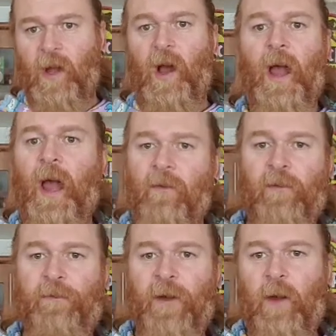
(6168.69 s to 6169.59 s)
I
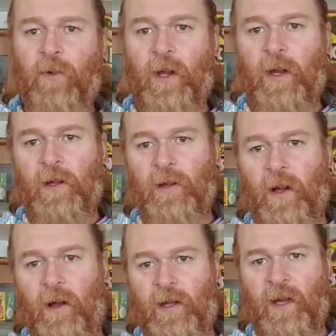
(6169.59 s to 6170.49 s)
haven't found any.
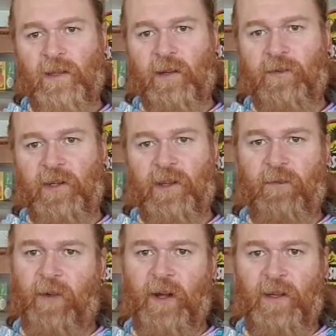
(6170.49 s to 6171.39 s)
I guess I've just
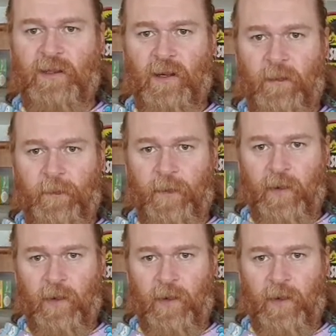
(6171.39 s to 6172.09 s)
invented some.